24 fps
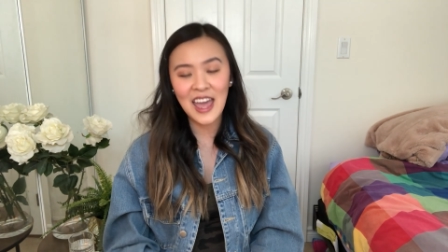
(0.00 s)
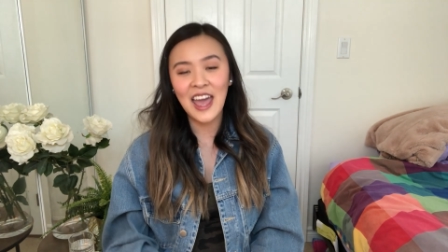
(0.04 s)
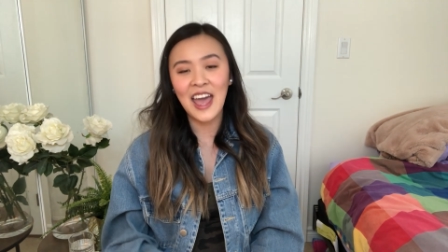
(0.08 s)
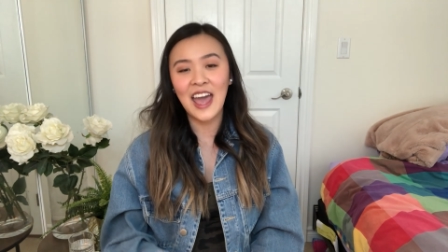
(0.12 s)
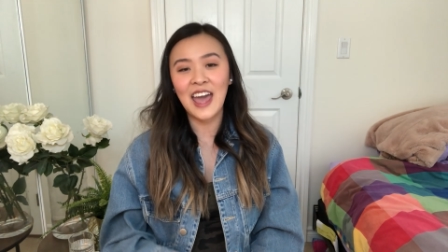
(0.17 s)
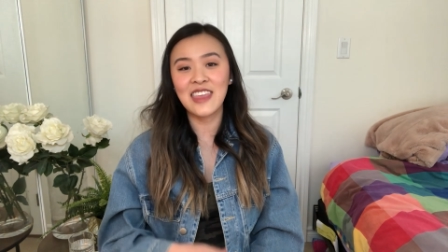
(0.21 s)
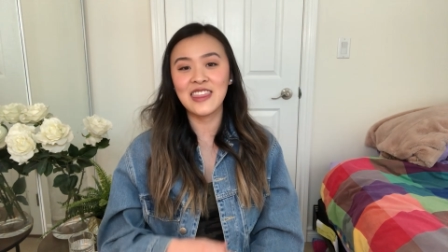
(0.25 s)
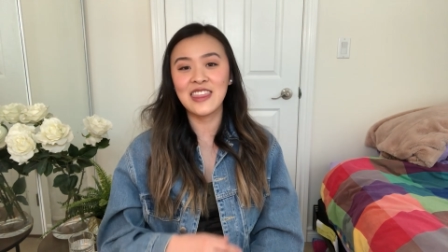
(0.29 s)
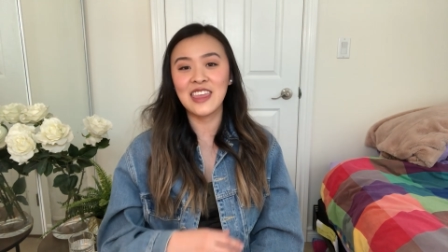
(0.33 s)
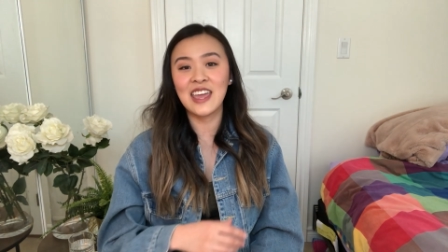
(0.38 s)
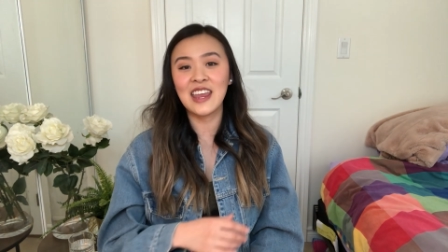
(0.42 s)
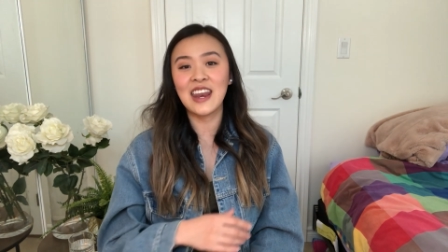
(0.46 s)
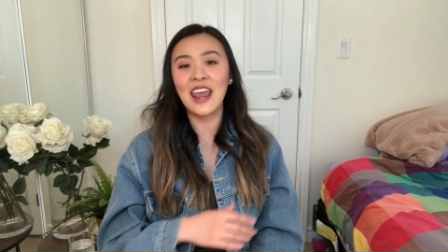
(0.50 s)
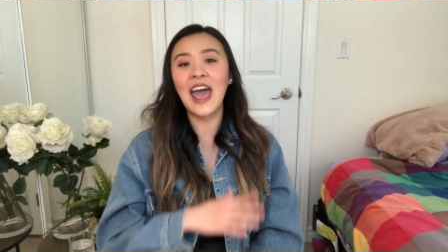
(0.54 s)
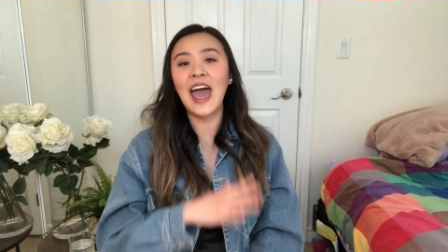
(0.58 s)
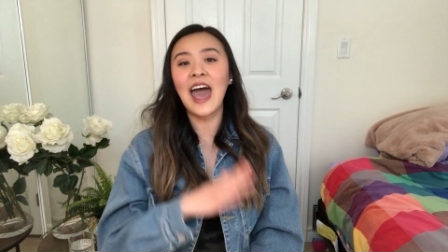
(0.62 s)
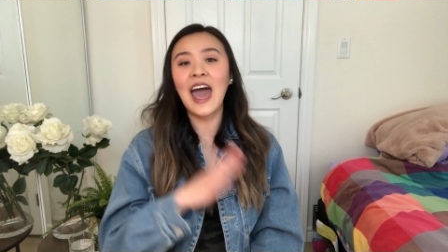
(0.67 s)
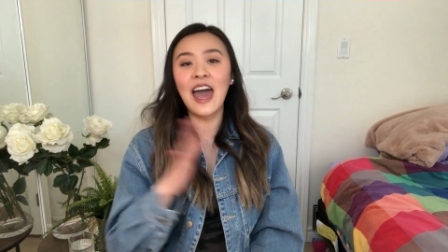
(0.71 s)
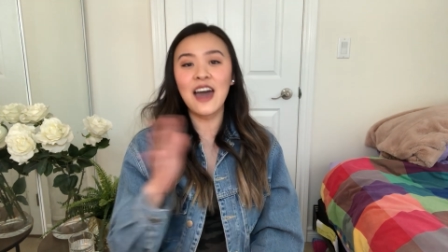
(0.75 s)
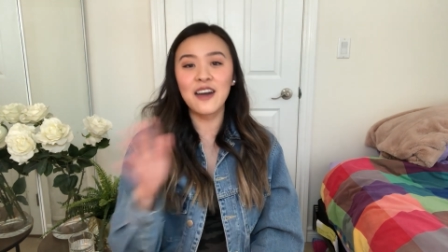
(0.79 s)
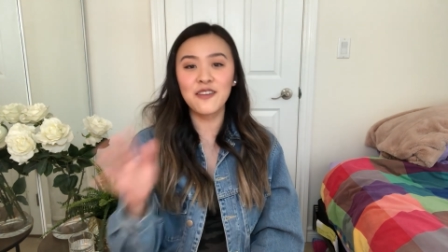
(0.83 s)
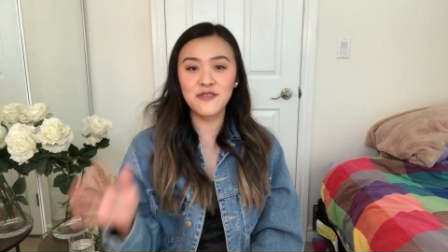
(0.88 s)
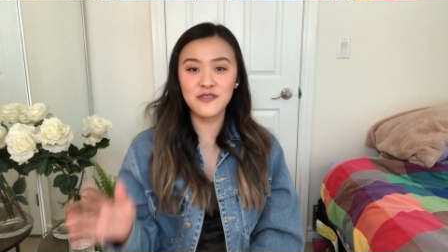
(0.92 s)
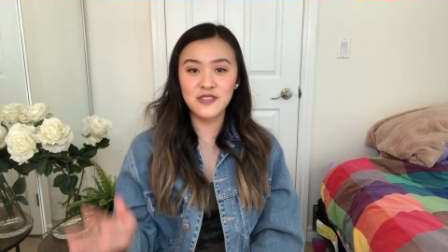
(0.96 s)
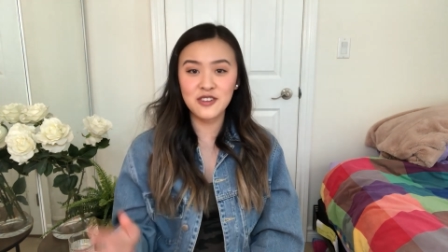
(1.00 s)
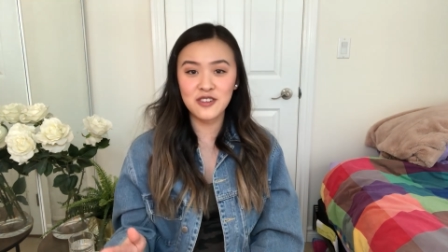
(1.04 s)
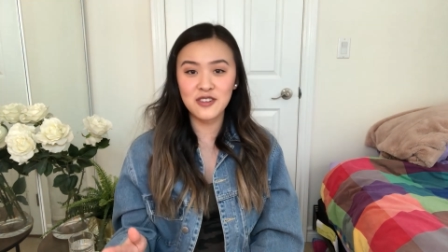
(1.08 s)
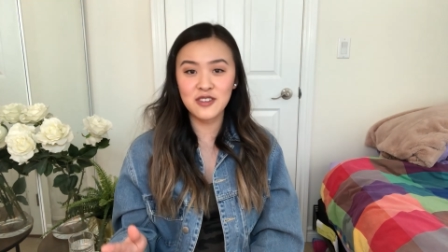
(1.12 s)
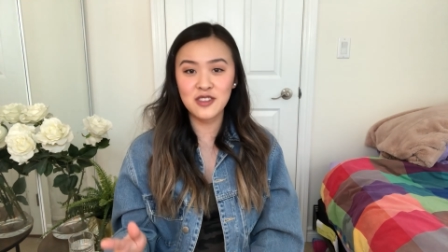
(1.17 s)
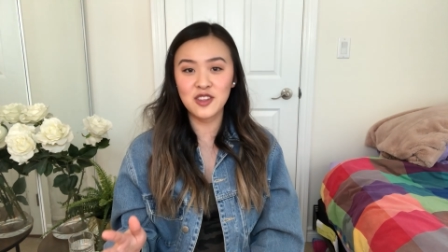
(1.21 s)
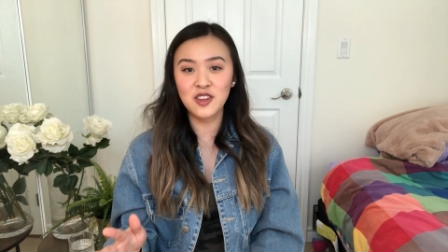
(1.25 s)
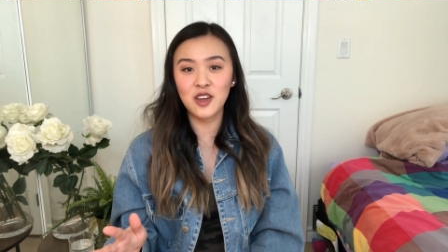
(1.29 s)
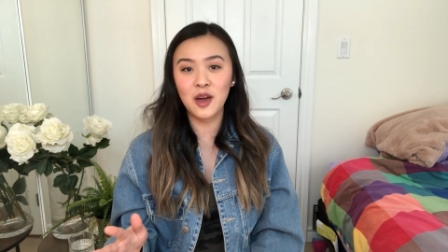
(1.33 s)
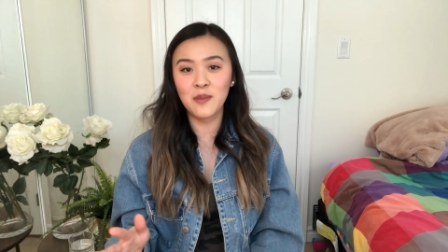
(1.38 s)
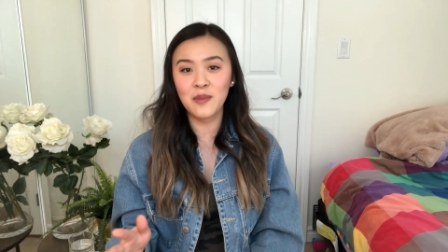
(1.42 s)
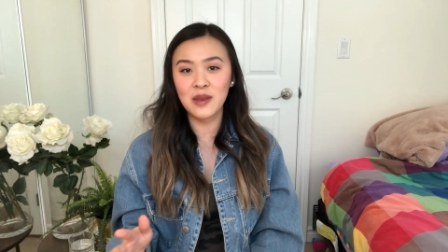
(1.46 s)
And then after
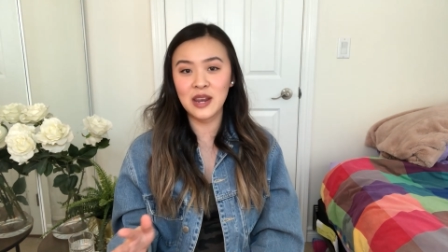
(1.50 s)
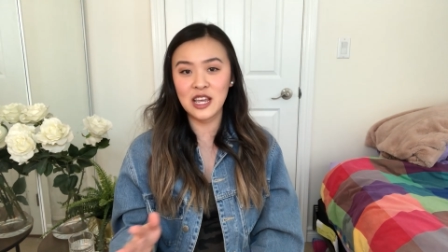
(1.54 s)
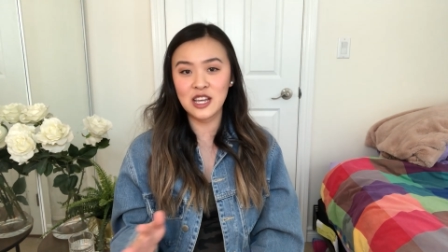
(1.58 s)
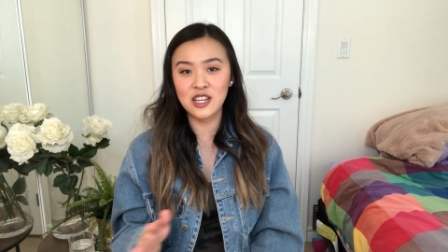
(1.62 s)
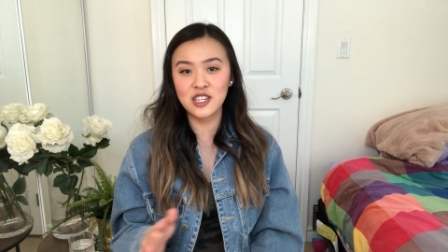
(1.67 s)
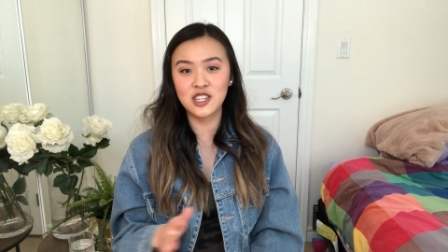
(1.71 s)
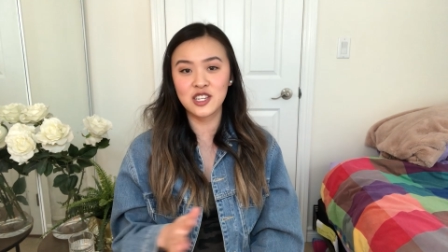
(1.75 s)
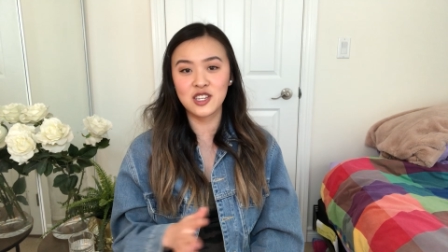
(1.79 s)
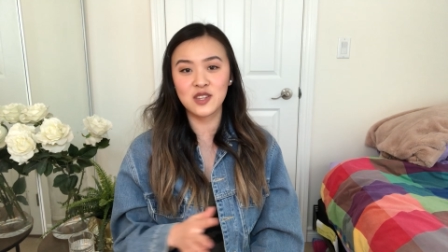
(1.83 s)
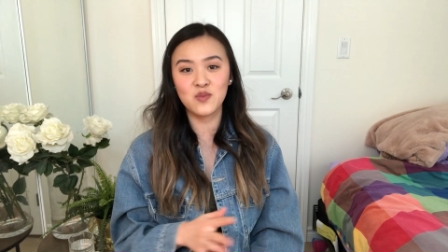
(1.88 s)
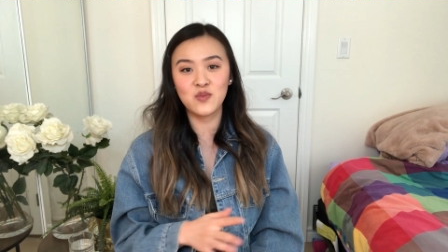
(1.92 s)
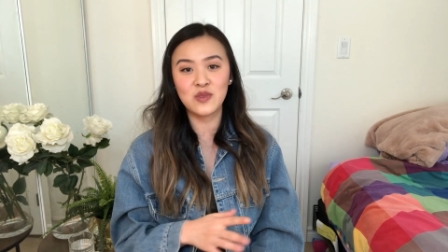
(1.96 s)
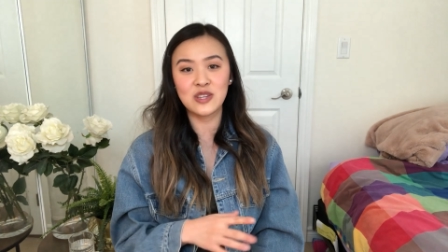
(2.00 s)
the nomination,